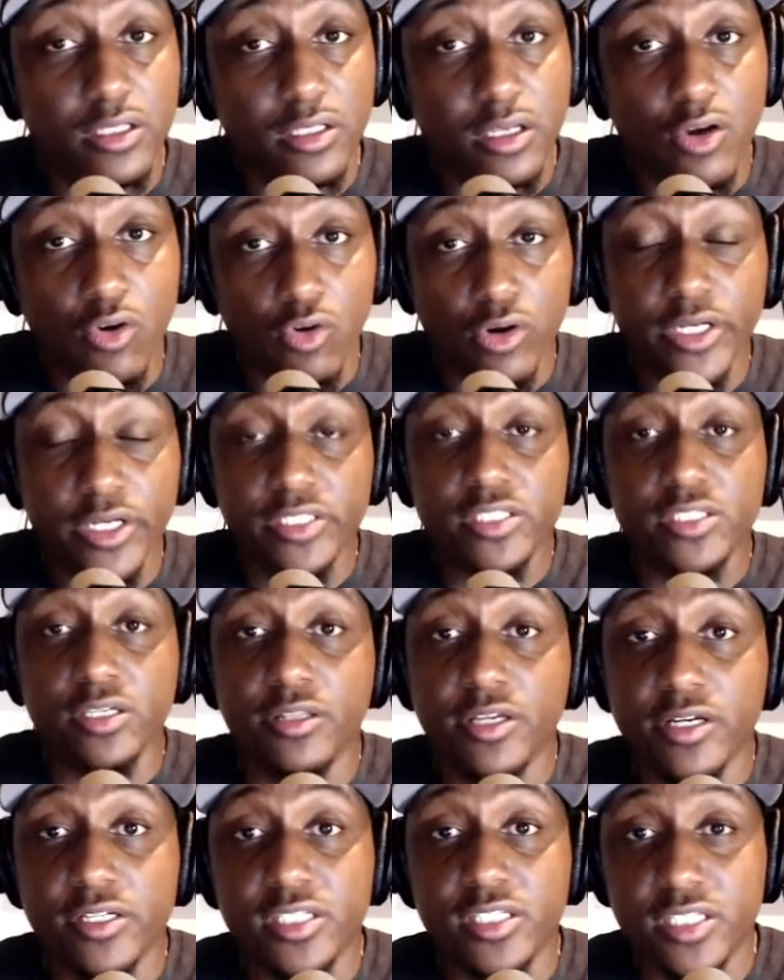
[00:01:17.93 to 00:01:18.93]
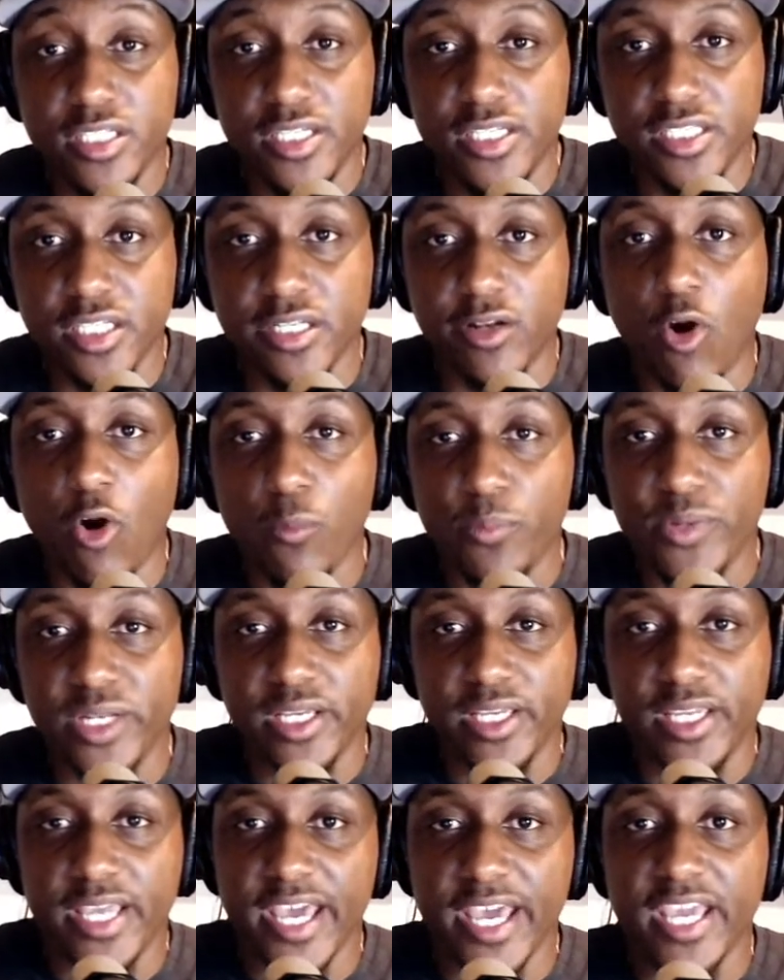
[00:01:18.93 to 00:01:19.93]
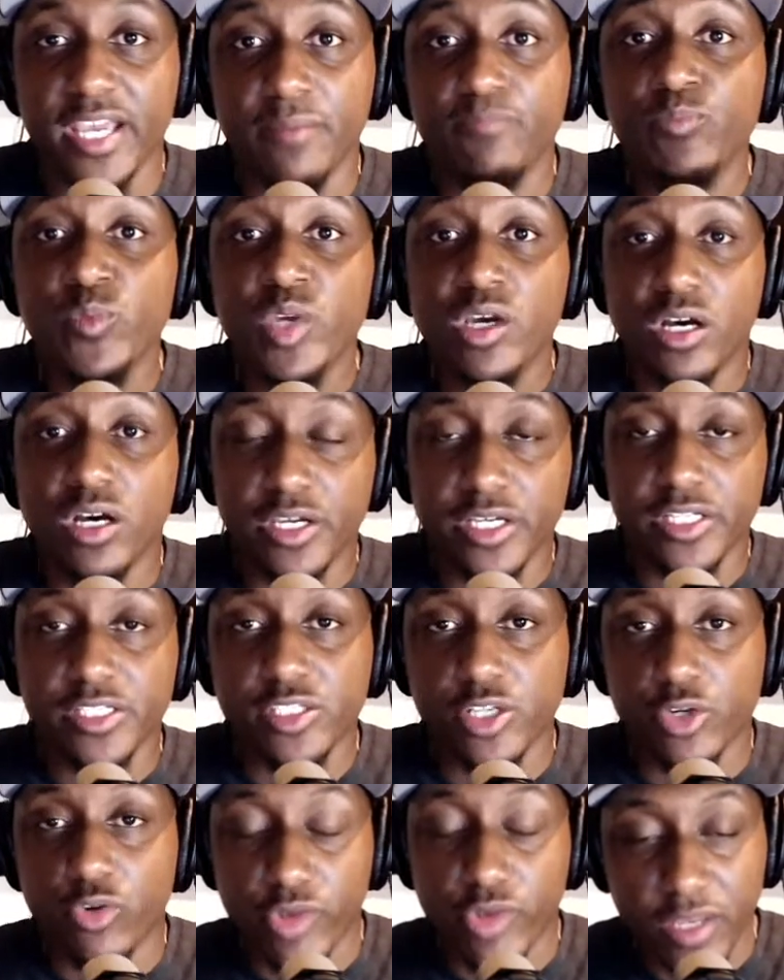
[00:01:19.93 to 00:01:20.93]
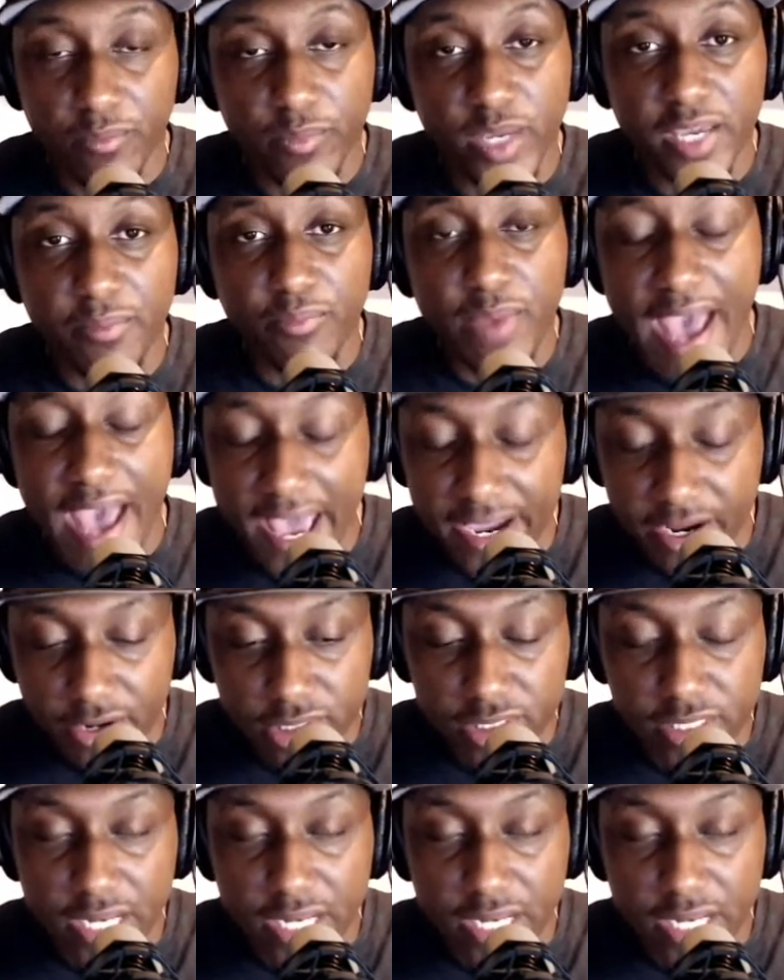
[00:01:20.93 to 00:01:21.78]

going into their season opening game against the Green Bay Packers.